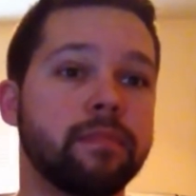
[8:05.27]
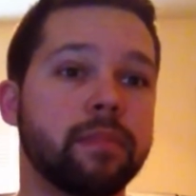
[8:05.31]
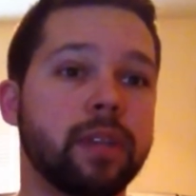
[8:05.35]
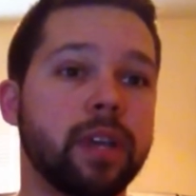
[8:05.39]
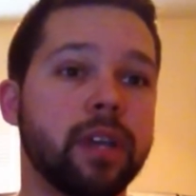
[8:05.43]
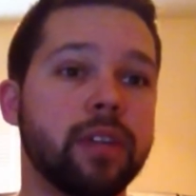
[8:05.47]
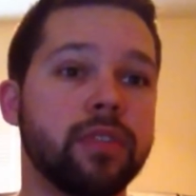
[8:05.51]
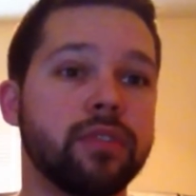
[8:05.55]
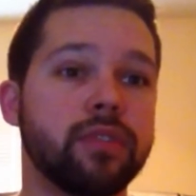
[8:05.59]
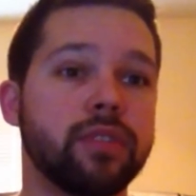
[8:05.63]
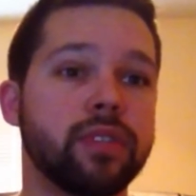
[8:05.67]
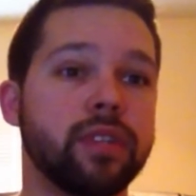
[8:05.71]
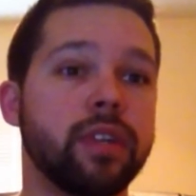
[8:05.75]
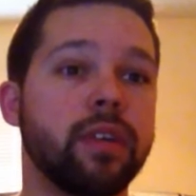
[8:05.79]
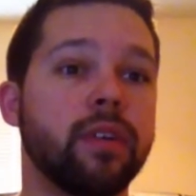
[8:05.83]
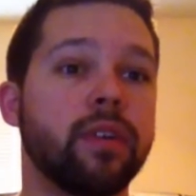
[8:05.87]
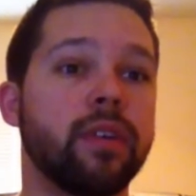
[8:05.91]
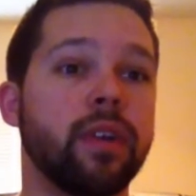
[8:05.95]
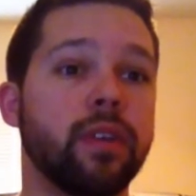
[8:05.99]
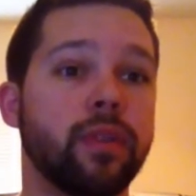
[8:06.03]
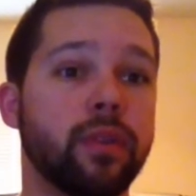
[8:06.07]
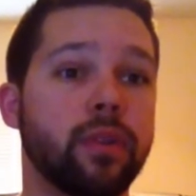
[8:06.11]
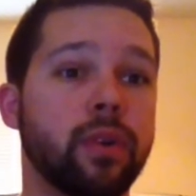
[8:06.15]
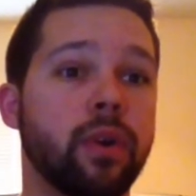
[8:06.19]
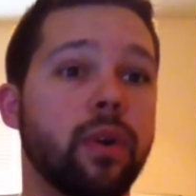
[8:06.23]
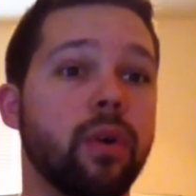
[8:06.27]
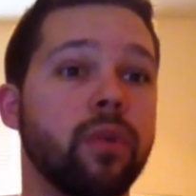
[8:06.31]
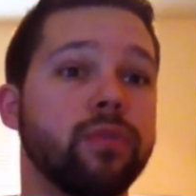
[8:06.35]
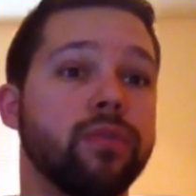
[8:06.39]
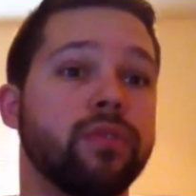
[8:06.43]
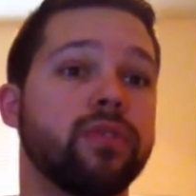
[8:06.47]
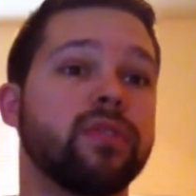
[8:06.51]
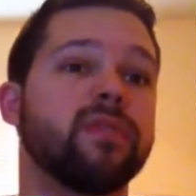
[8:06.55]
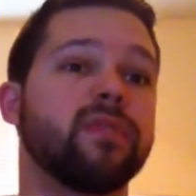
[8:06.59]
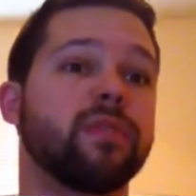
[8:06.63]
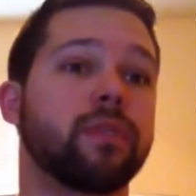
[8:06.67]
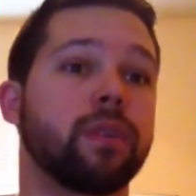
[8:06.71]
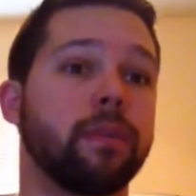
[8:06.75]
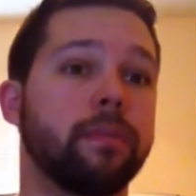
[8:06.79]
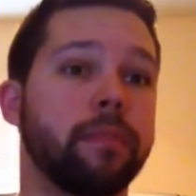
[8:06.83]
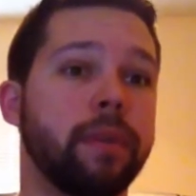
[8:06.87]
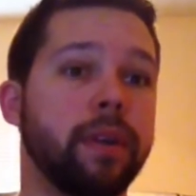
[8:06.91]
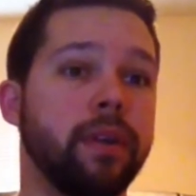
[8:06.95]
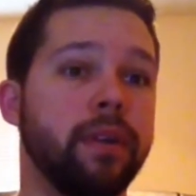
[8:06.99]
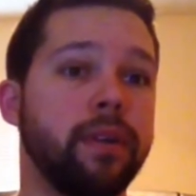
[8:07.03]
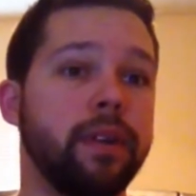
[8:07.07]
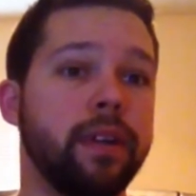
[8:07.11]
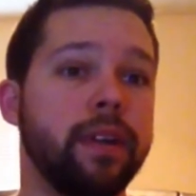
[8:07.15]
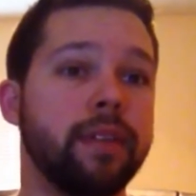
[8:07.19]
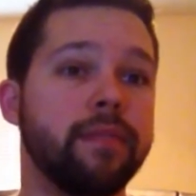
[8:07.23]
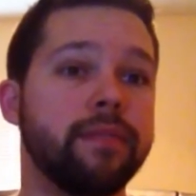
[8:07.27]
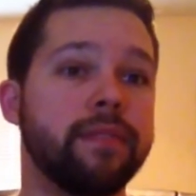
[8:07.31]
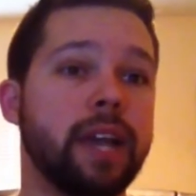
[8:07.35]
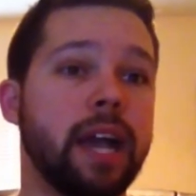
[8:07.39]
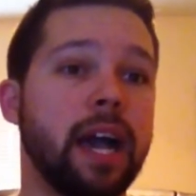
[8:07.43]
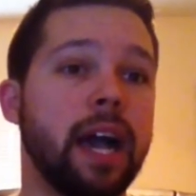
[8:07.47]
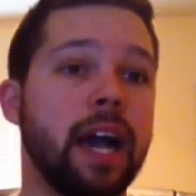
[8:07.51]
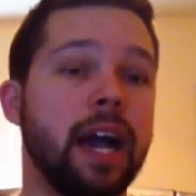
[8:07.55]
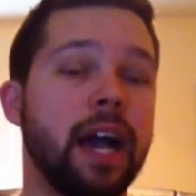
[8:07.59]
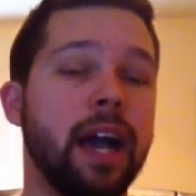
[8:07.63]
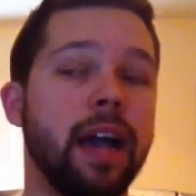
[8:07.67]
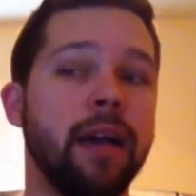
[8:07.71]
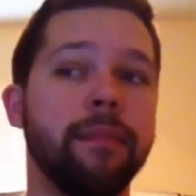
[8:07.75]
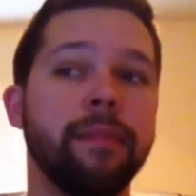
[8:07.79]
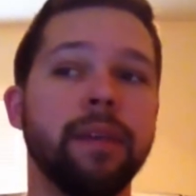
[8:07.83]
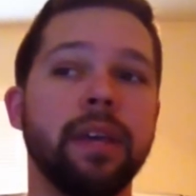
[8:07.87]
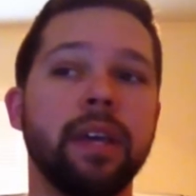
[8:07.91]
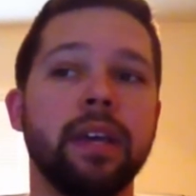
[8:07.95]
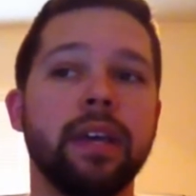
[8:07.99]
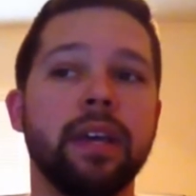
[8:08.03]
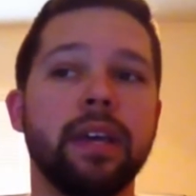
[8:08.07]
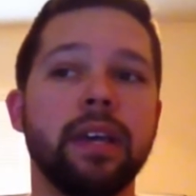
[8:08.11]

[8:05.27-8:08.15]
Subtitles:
country or another culture for a period of time.